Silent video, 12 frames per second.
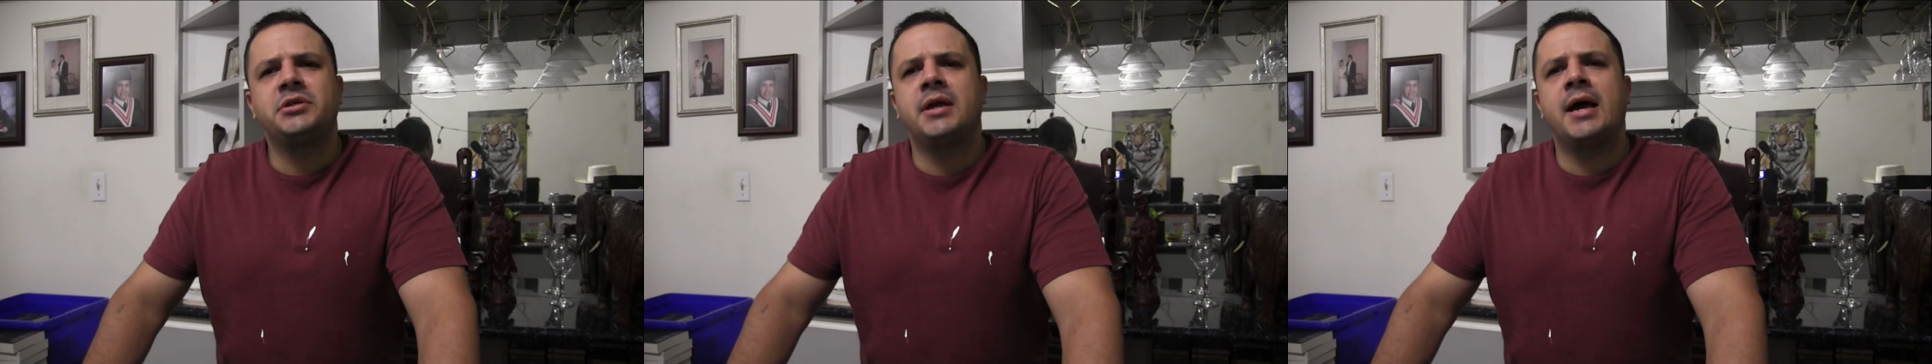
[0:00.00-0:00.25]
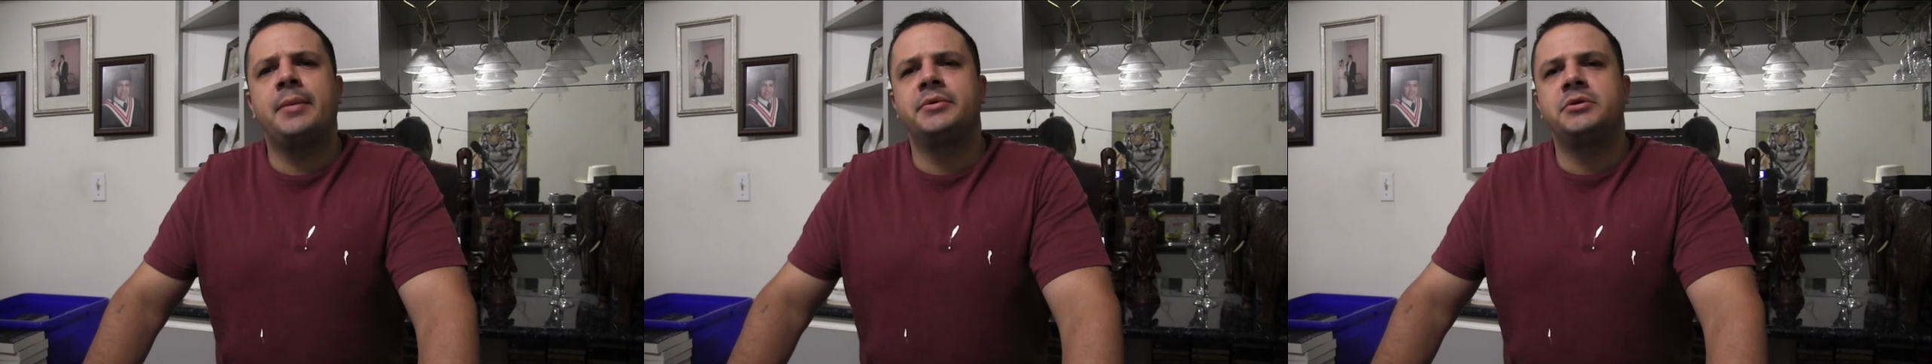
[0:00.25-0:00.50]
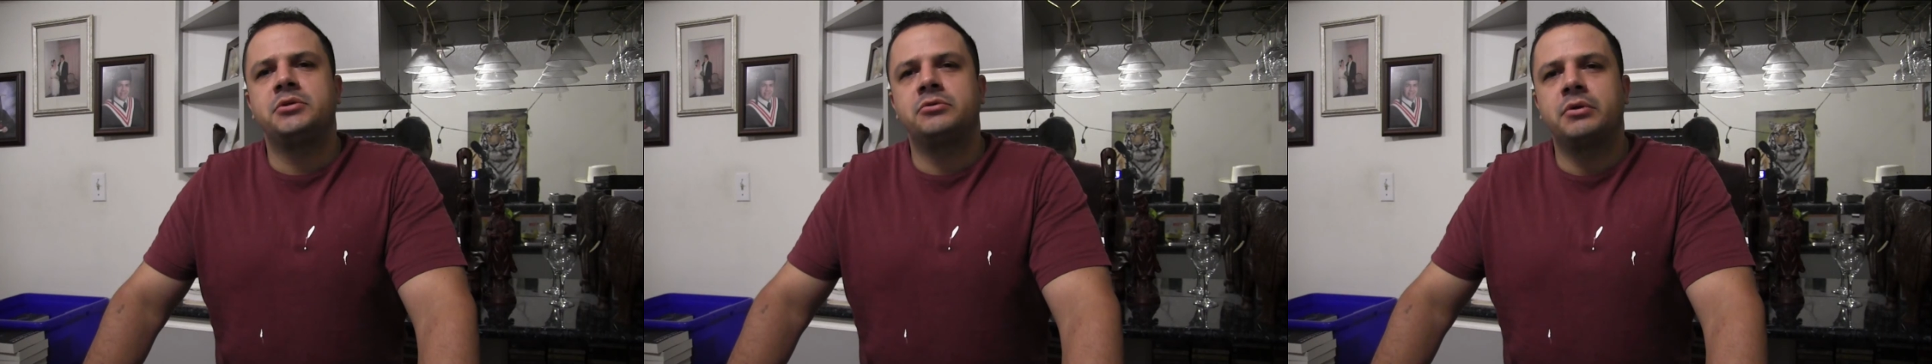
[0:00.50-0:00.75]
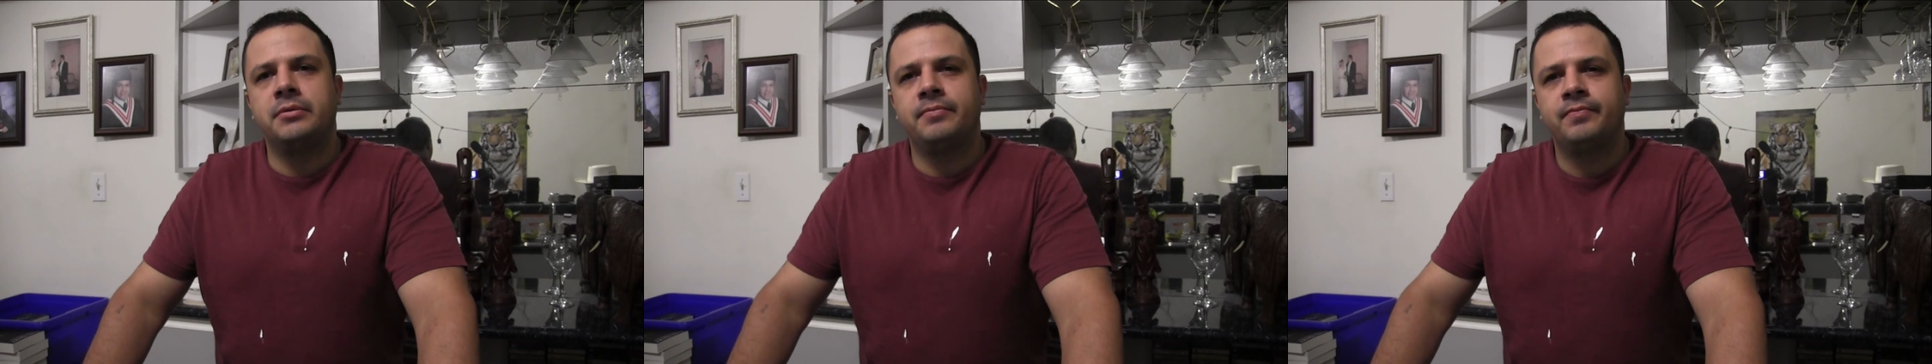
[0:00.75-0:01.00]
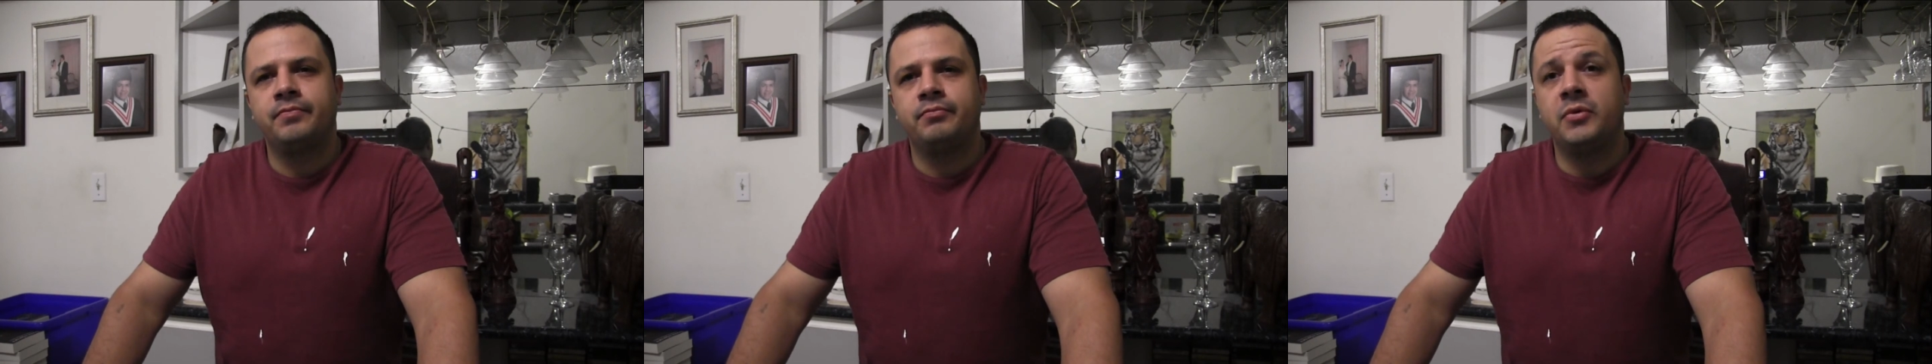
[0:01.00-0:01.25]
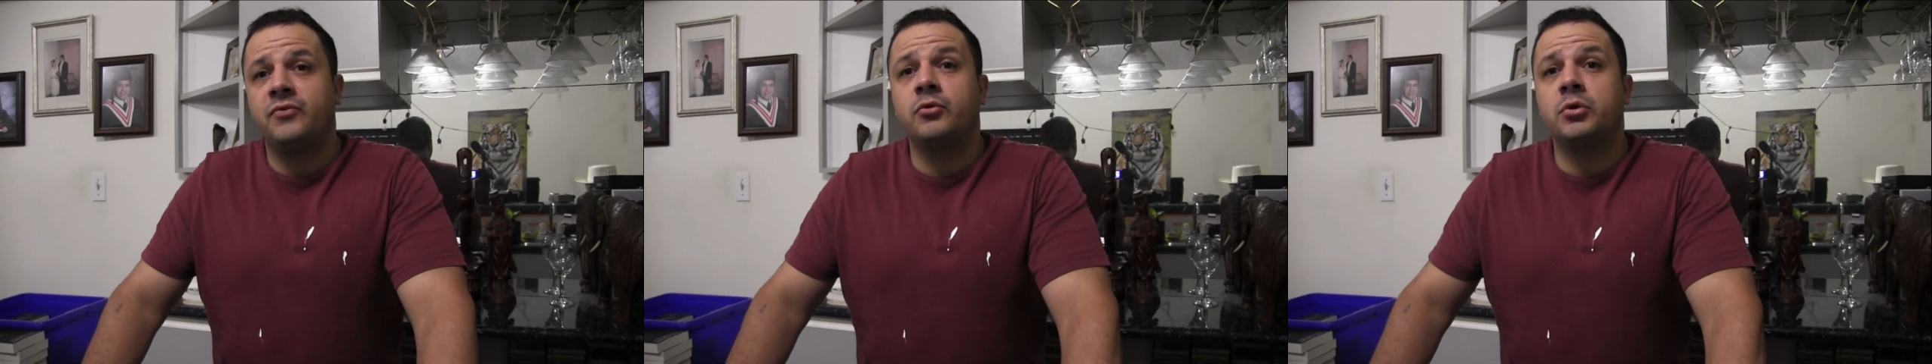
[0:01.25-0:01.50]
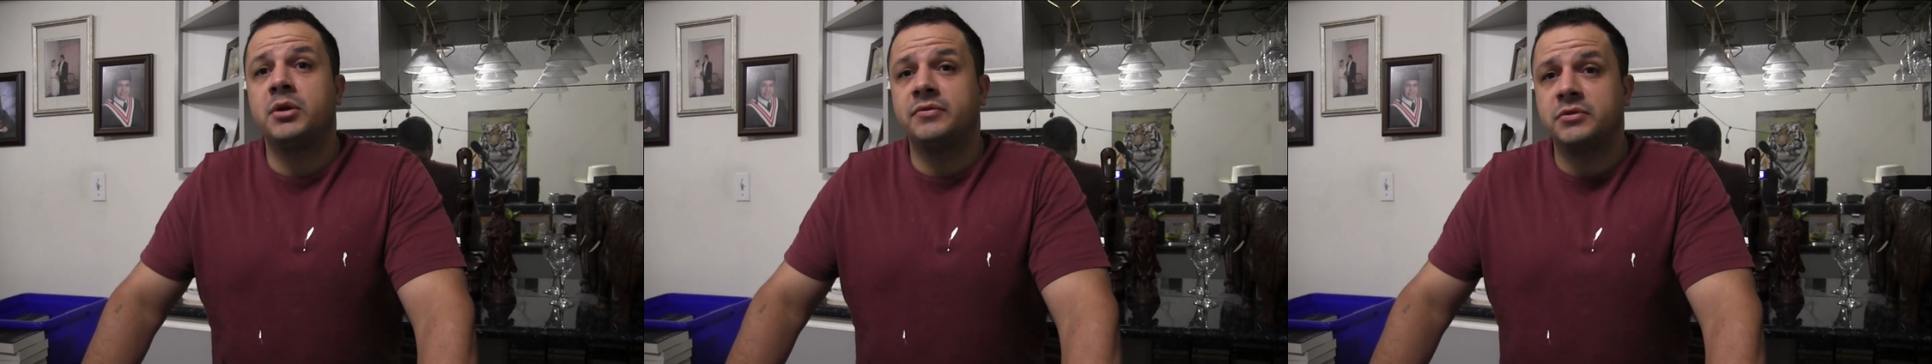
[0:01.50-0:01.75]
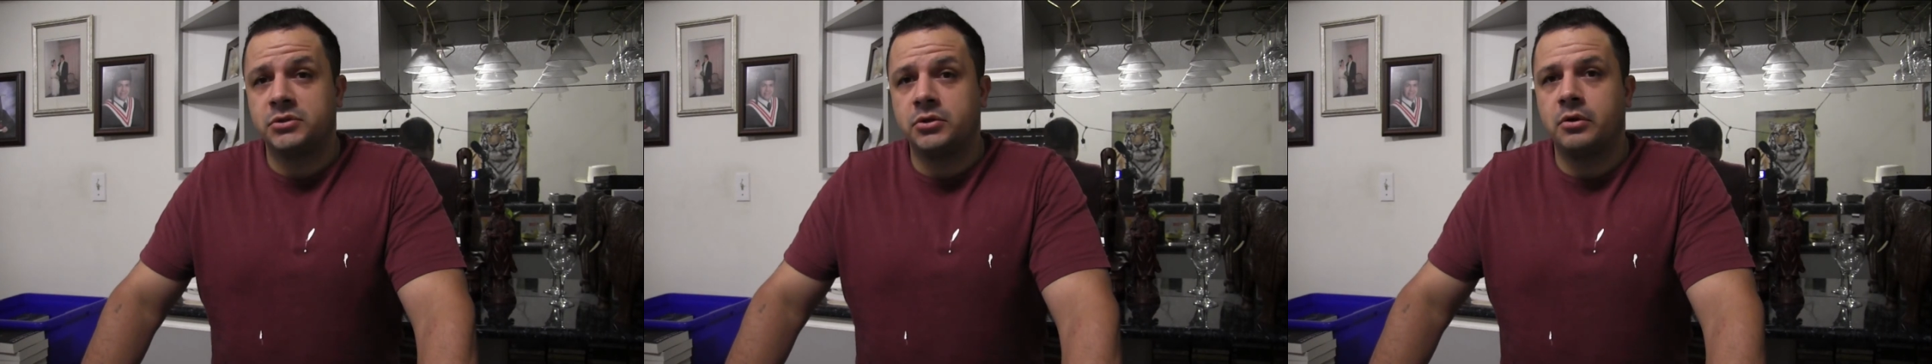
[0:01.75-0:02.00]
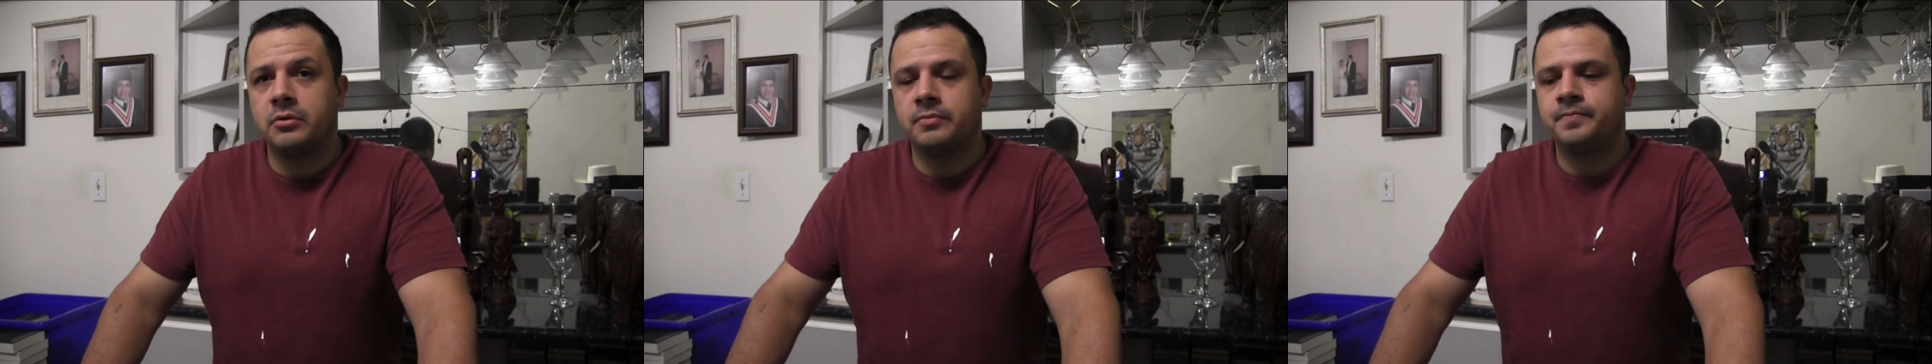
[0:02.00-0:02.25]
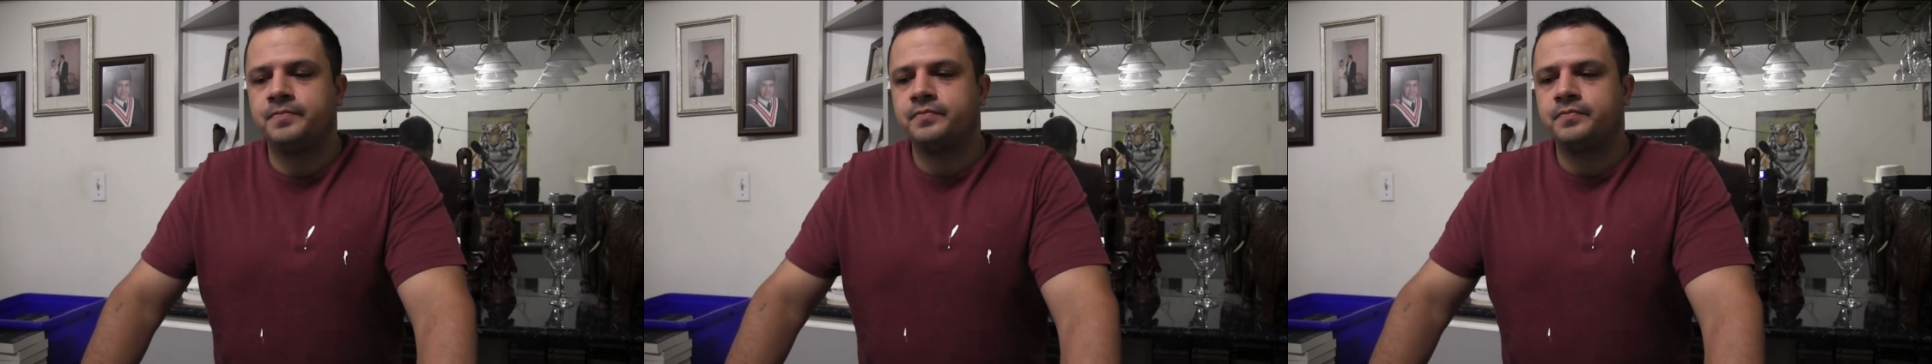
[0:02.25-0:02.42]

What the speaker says: tapestry before you even start.